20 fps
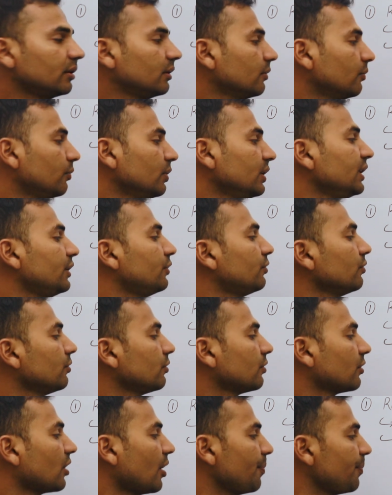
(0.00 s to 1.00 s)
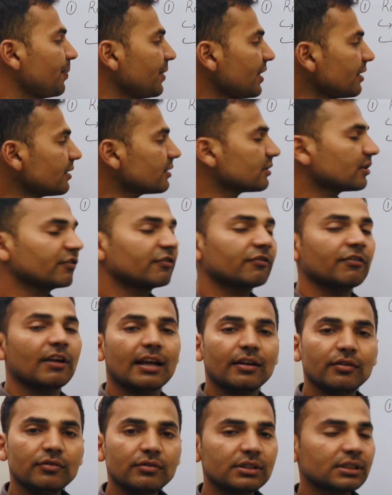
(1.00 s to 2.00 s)
we need to compare some
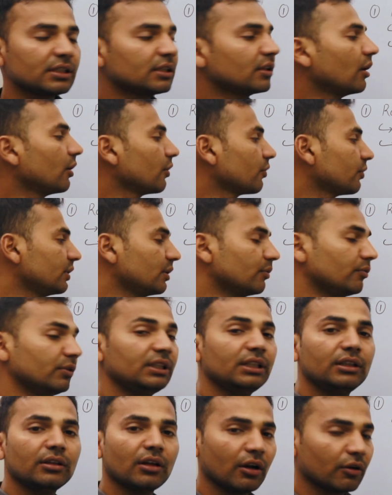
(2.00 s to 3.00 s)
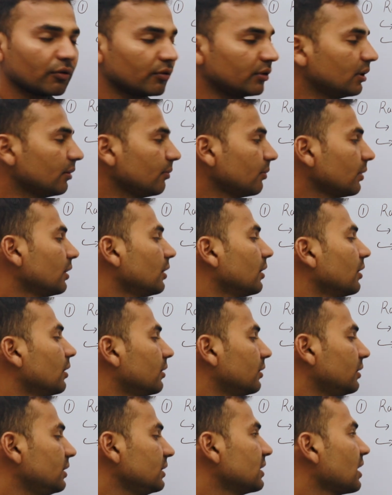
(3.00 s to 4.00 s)
values in the algorithm, within the algorithm.
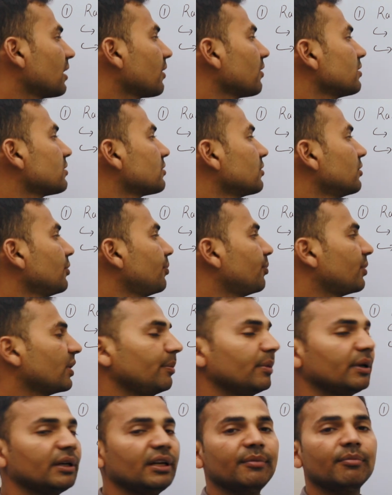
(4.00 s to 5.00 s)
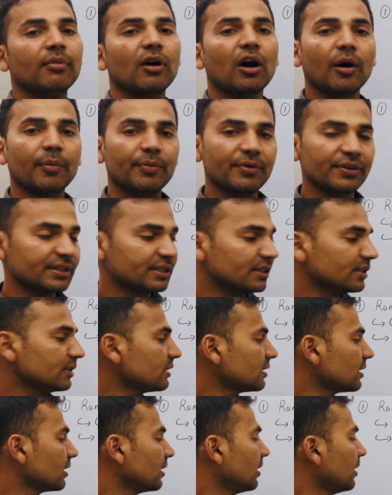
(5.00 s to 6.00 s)
These are also primitive
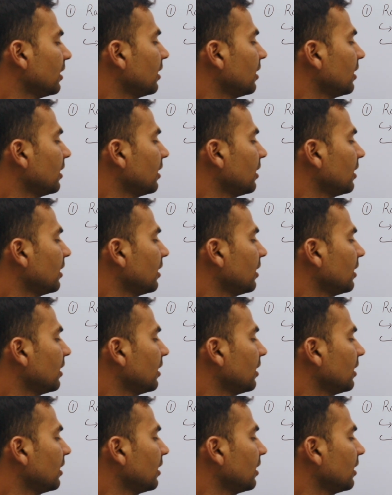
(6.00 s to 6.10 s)
operations.